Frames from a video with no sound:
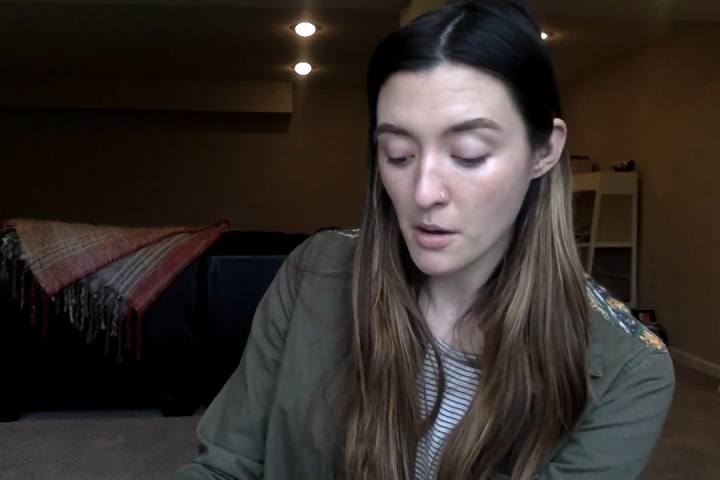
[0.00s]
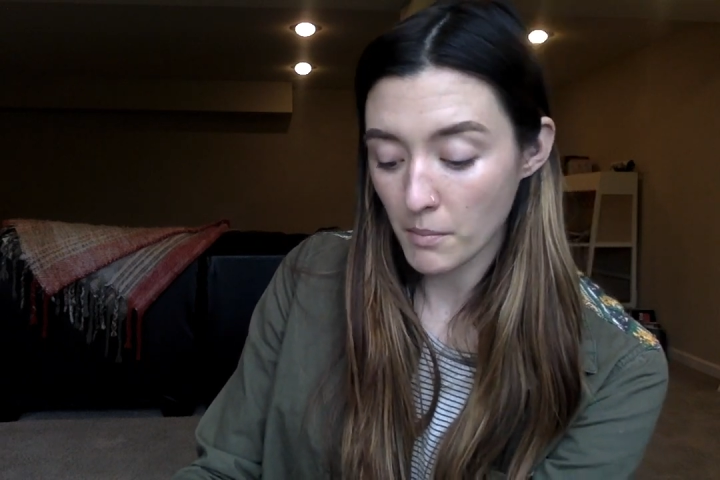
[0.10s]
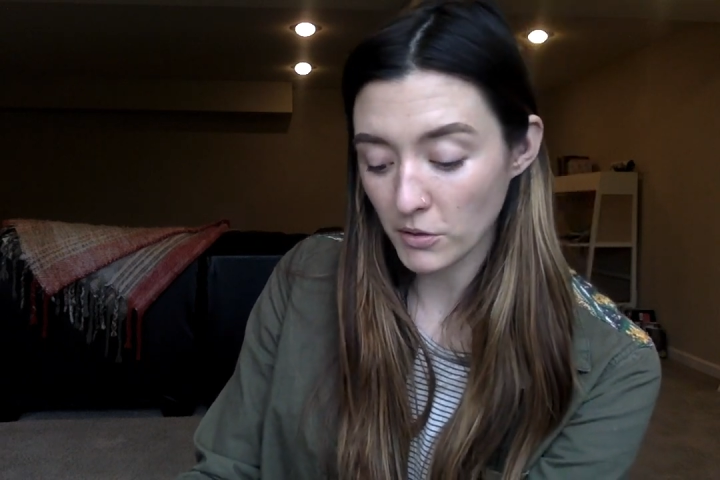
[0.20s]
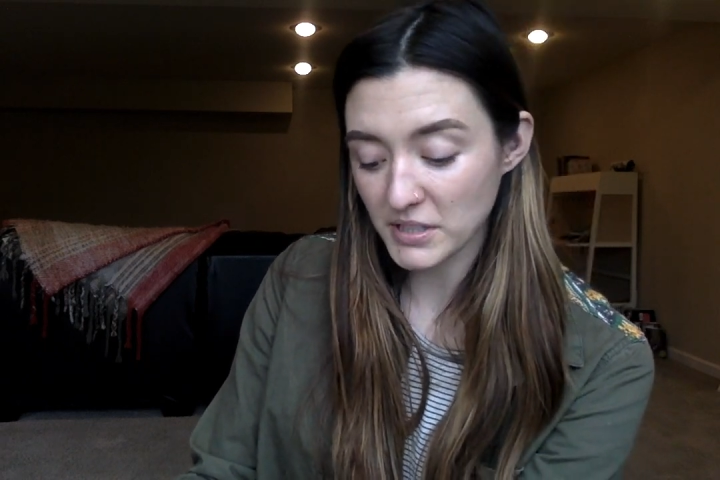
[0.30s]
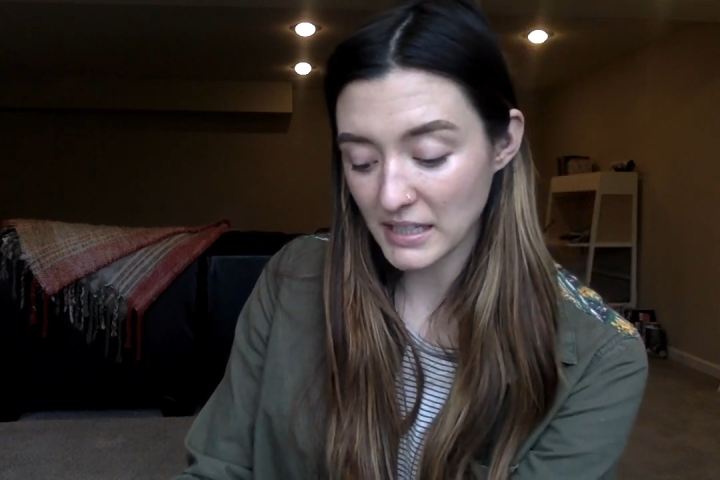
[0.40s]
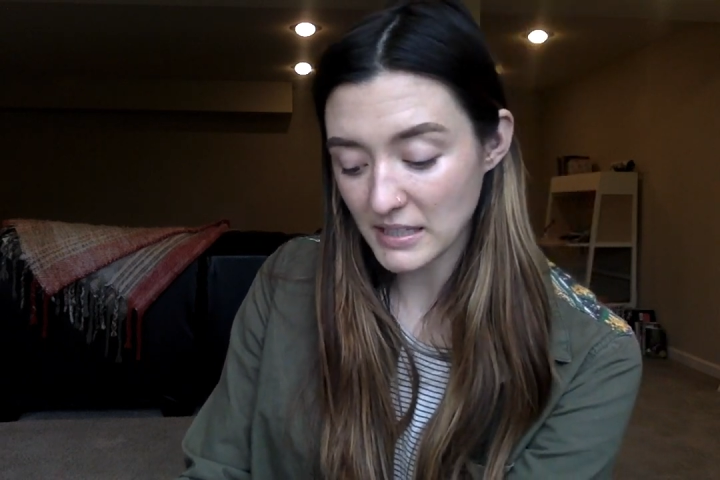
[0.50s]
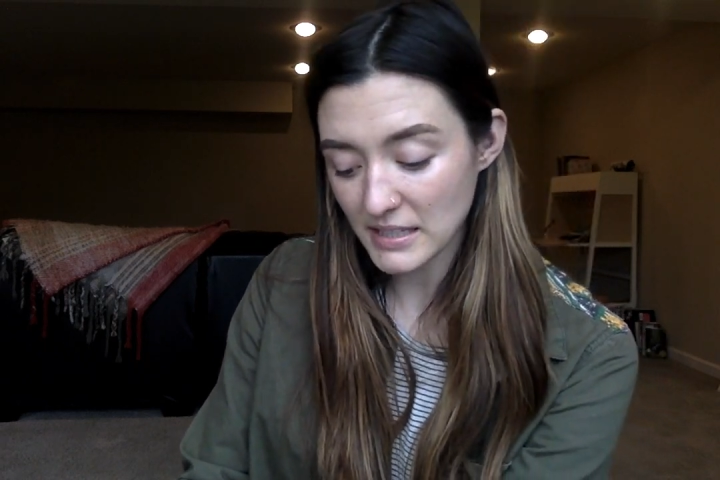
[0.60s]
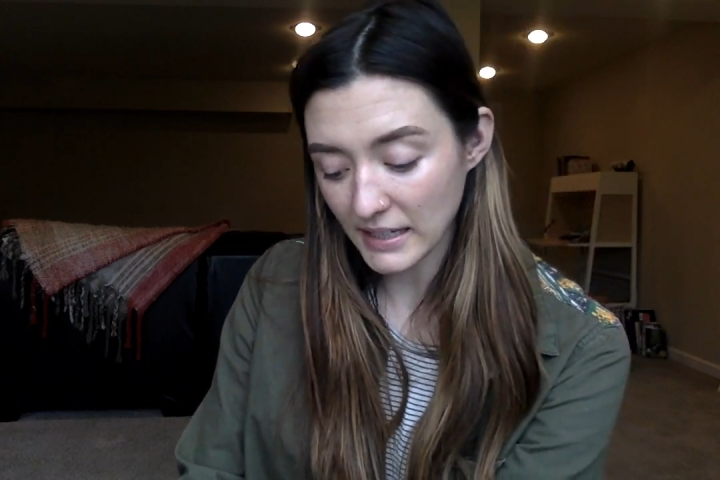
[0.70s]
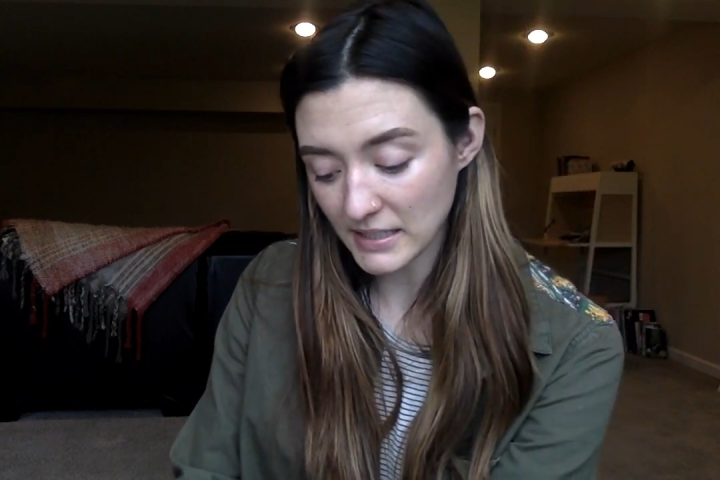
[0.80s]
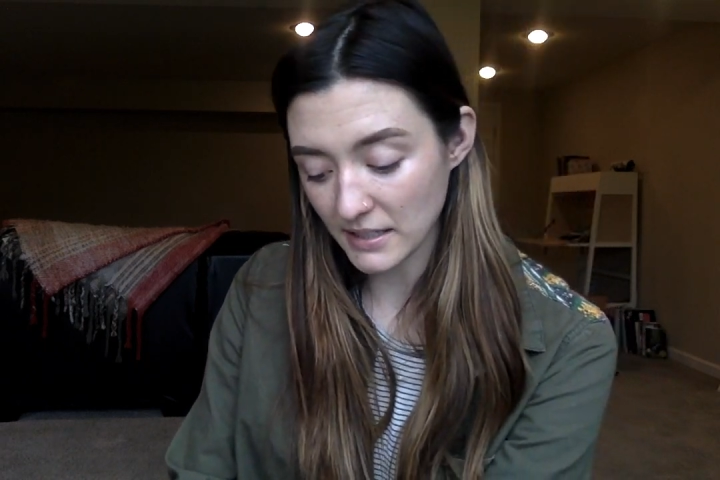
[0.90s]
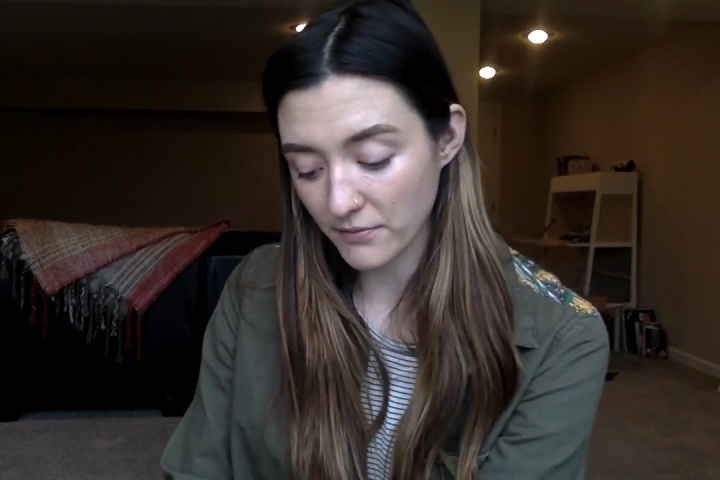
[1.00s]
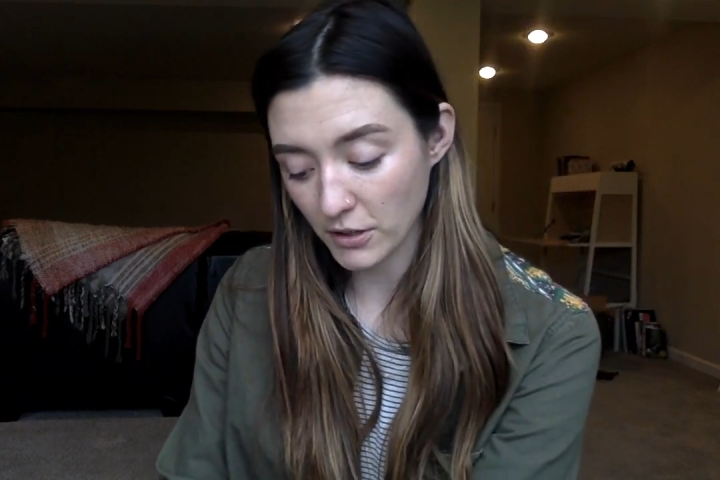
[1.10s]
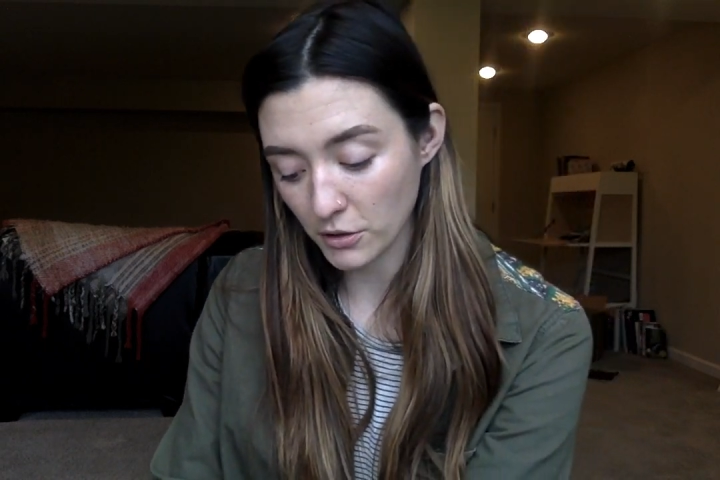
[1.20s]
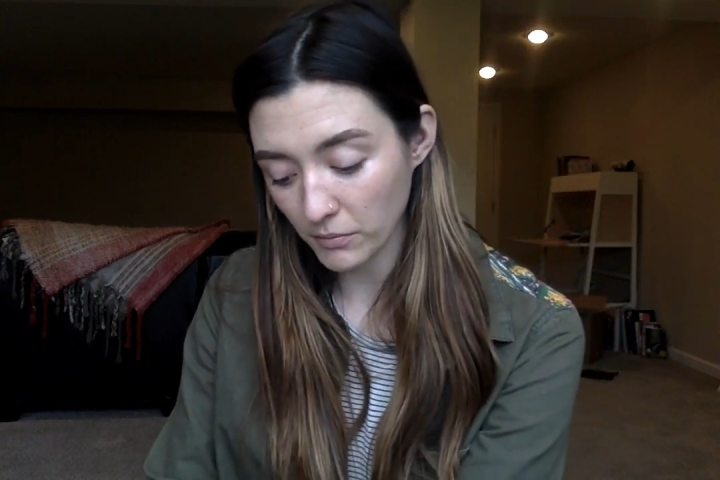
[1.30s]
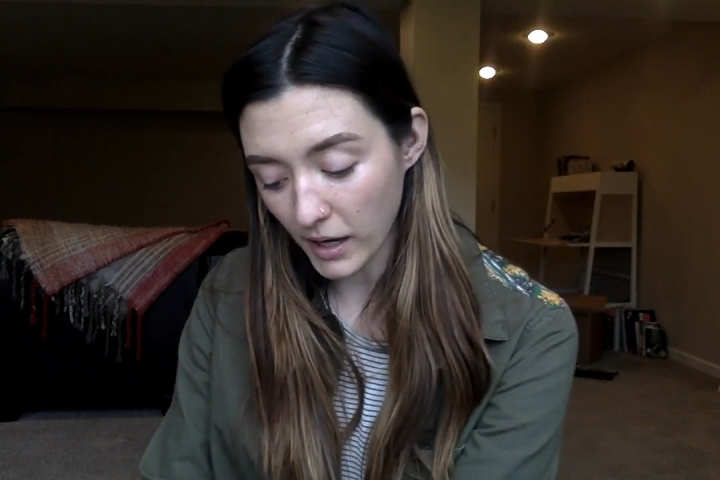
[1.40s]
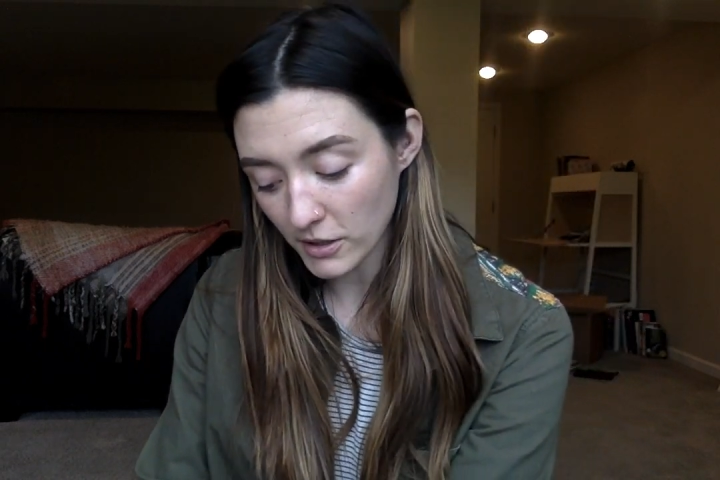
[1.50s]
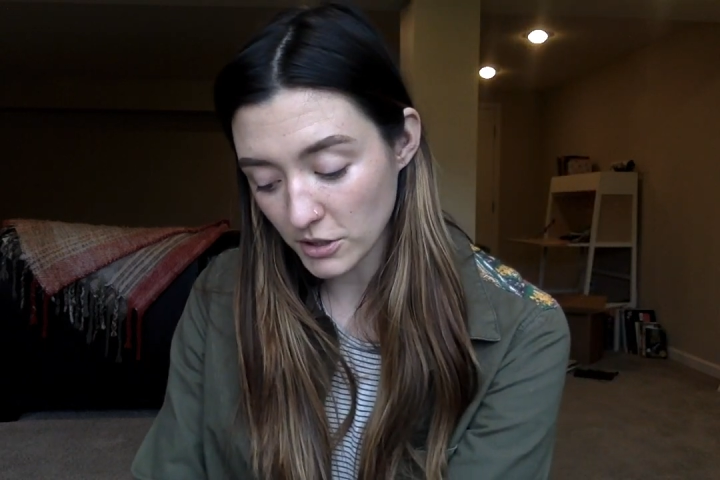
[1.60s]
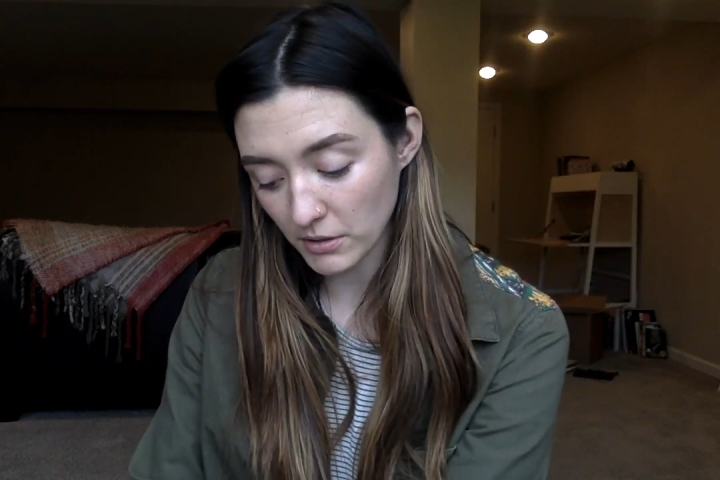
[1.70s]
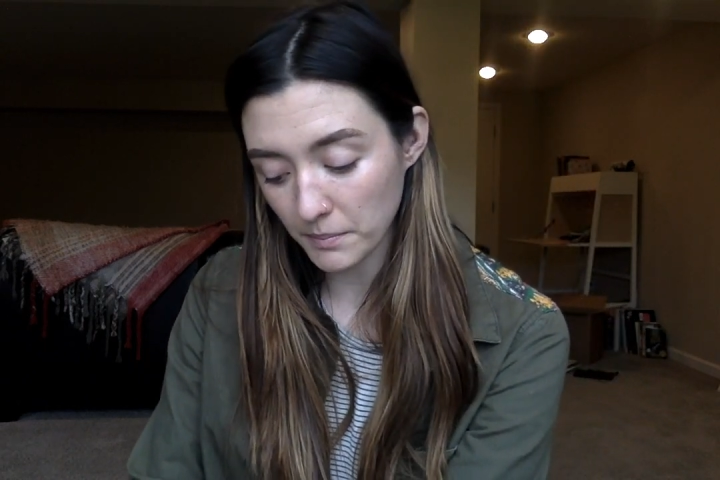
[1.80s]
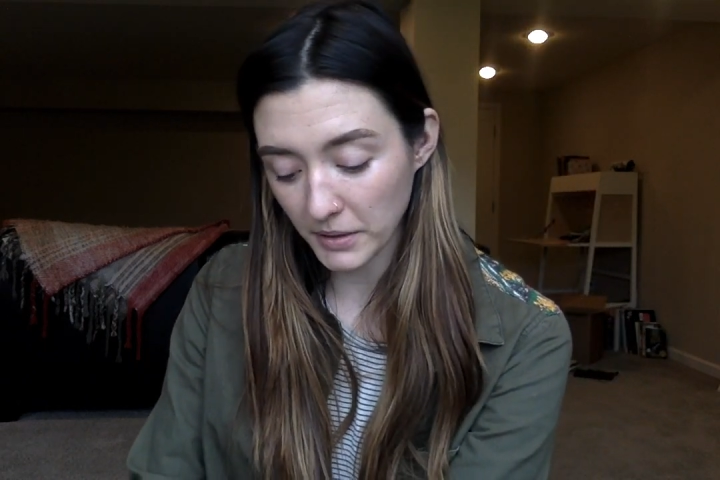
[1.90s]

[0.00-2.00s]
Most insects live under rocks or in